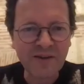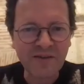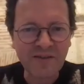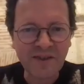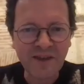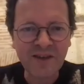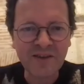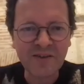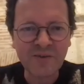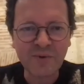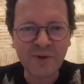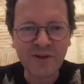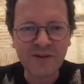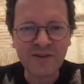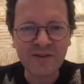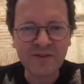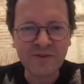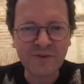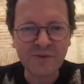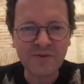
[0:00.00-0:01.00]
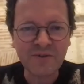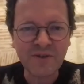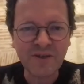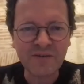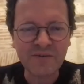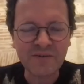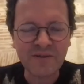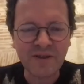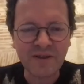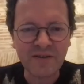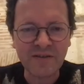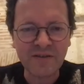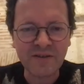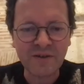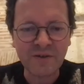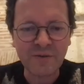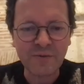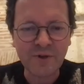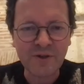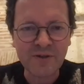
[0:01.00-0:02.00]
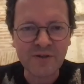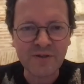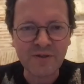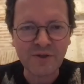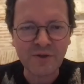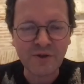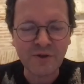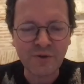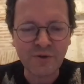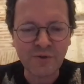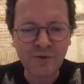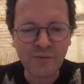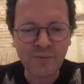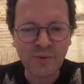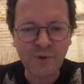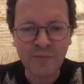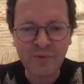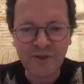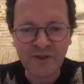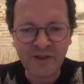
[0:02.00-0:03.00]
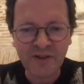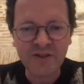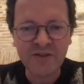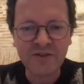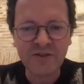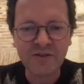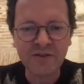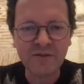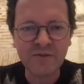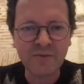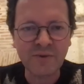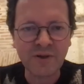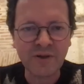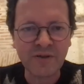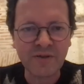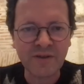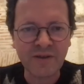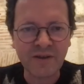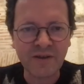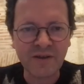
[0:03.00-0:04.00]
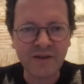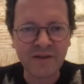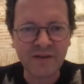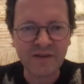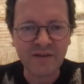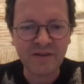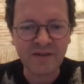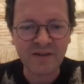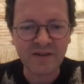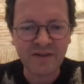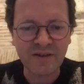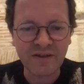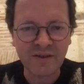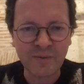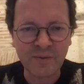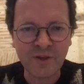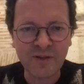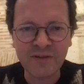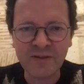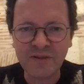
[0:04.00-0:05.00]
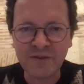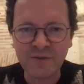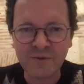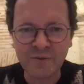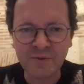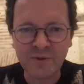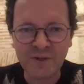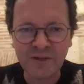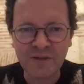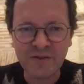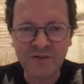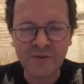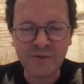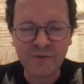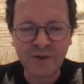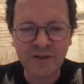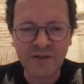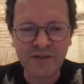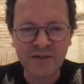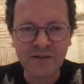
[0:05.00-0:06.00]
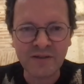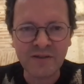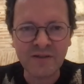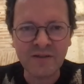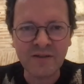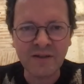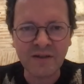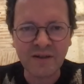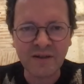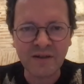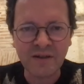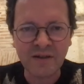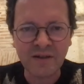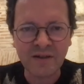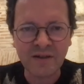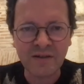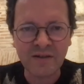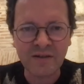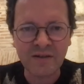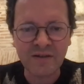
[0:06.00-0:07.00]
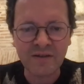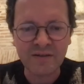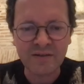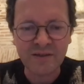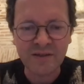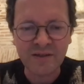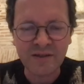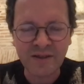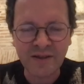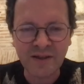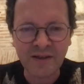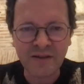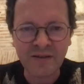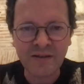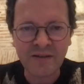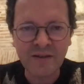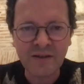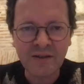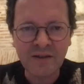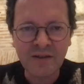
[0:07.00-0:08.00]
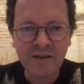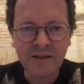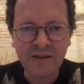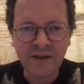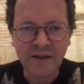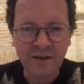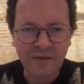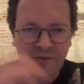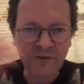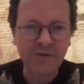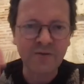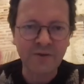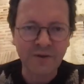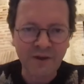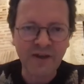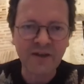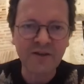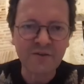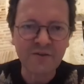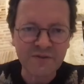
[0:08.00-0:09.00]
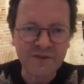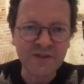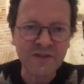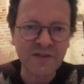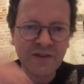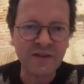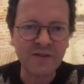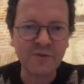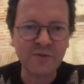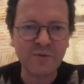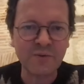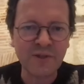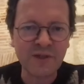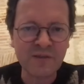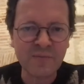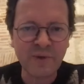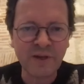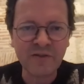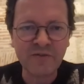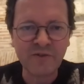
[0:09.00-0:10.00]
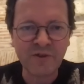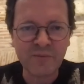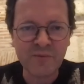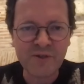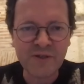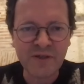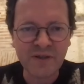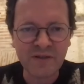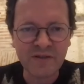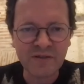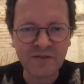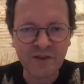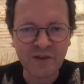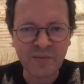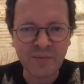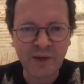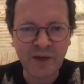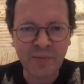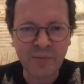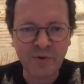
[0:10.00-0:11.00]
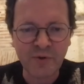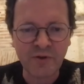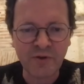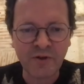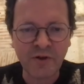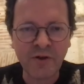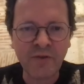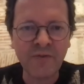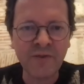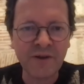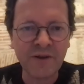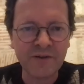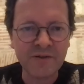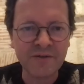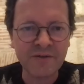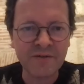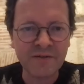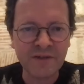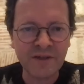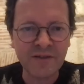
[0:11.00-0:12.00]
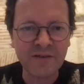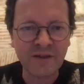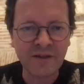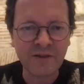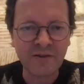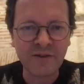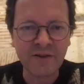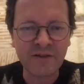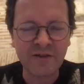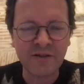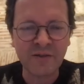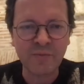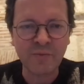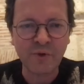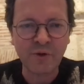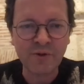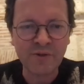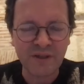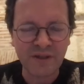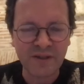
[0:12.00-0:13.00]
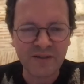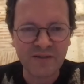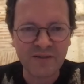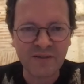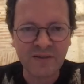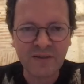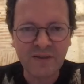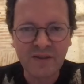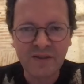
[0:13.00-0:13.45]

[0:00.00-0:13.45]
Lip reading: on that when it turned out that there was no publication where they went into any detail, like the kind of detail you would expect from a scientific paper on their data collecting process.